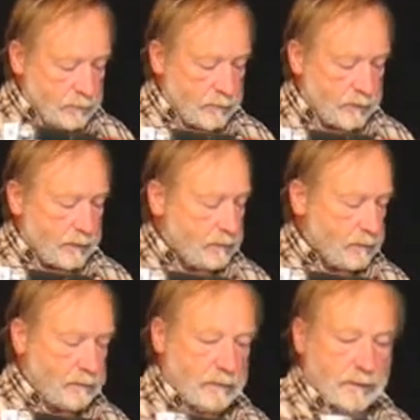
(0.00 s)

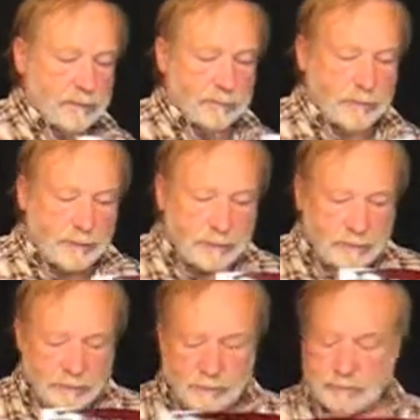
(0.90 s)
That's pretty
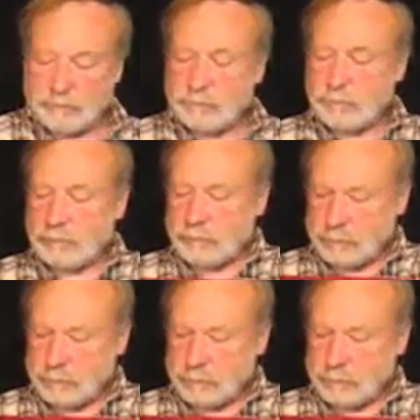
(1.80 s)
easy to do.